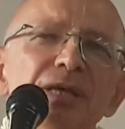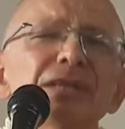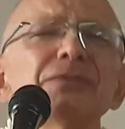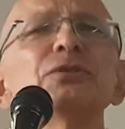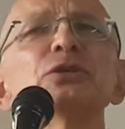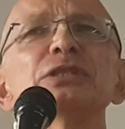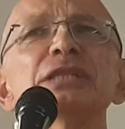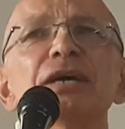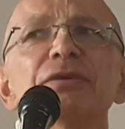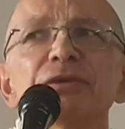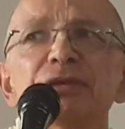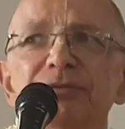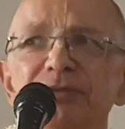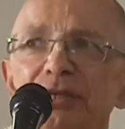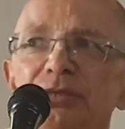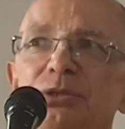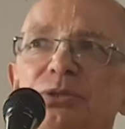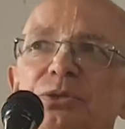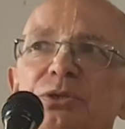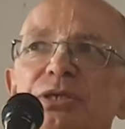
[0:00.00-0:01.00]
And whatever we
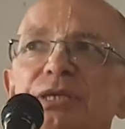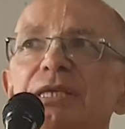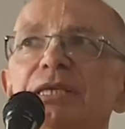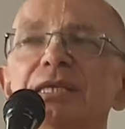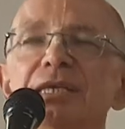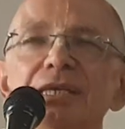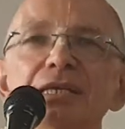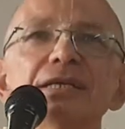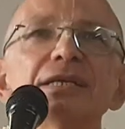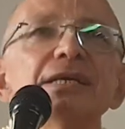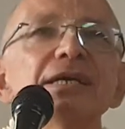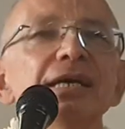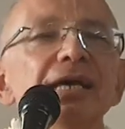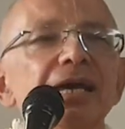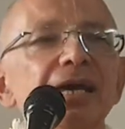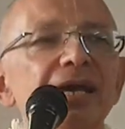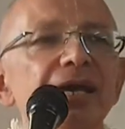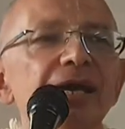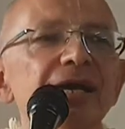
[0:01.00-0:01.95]
are doing here